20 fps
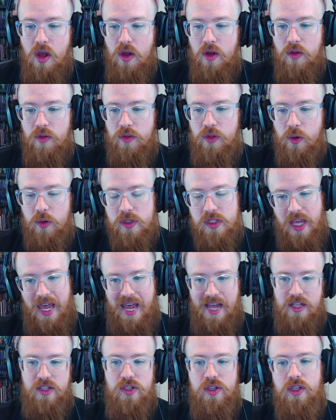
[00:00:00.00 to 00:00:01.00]
Those
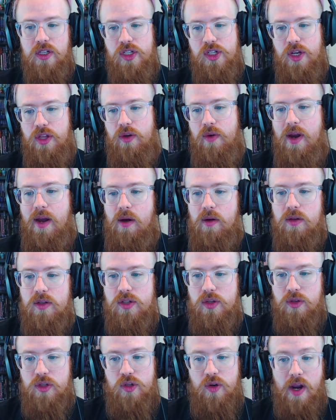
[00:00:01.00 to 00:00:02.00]
cancel each other out. So
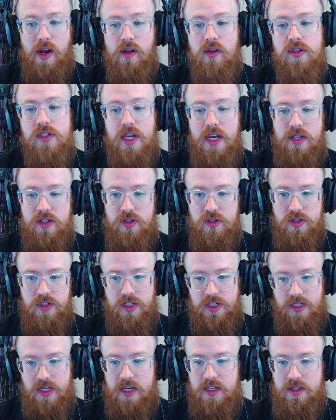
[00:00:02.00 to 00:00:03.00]
the triangles cancel
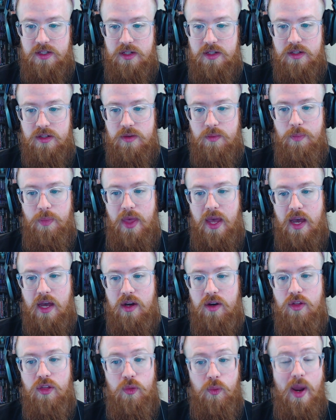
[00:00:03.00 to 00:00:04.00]
successes, and
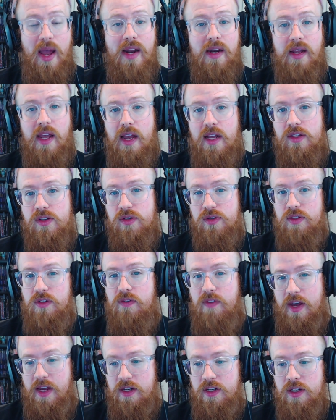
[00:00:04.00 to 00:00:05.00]
threat cancels
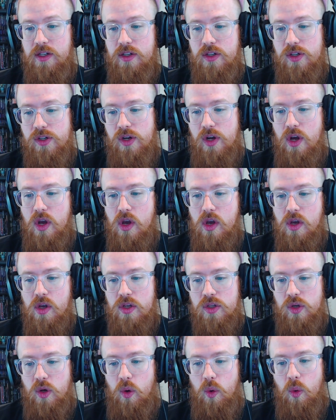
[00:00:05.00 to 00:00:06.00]
advantage.
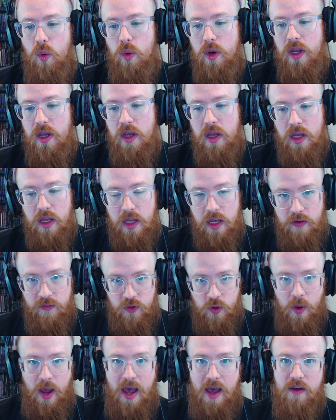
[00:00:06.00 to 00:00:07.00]
So if
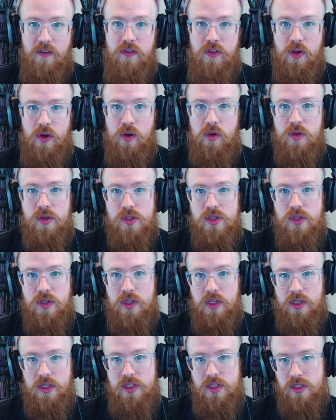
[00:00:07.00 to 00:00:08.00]
you have those,
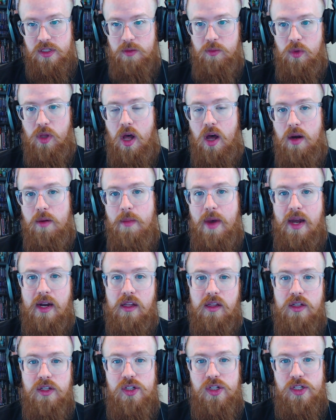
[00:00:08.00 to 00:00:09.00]
the system will
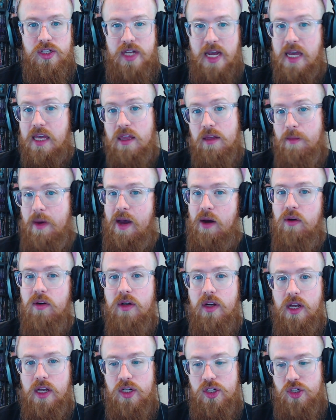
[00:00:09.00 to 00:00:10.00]
automatically just take them out
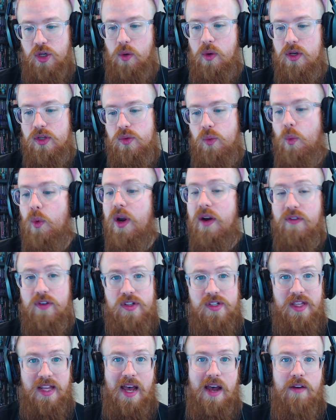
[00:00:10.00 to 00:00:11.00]
and show us
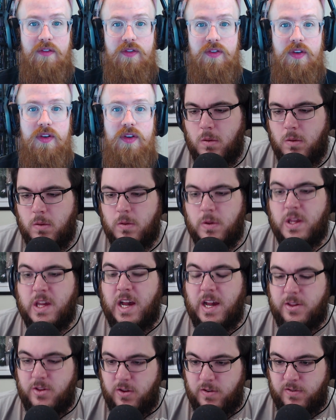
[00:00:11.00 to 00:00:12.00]
whatever's left.
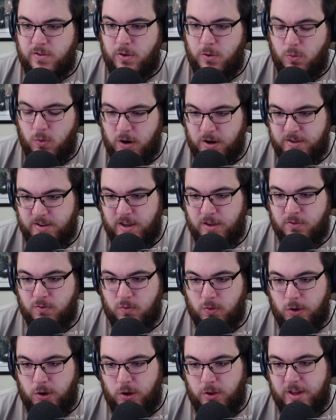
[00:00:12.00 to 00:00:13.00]
Gotcha. So where it says
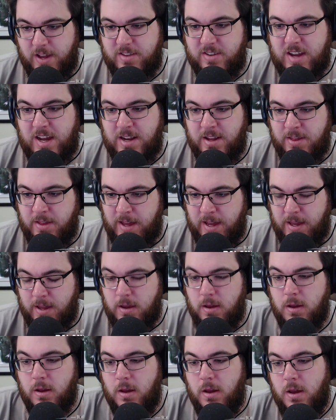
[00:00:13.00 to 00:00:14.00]
roll, that's kind of like
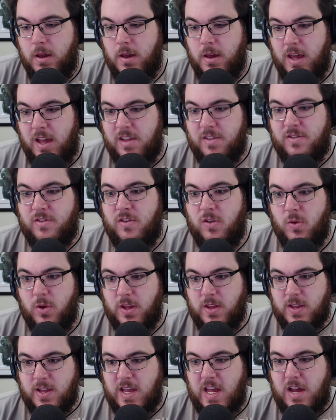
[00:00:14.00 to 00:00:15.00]
it's doing
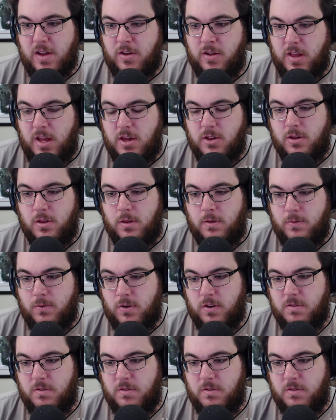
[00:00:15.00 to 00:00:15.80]
the calculations for us,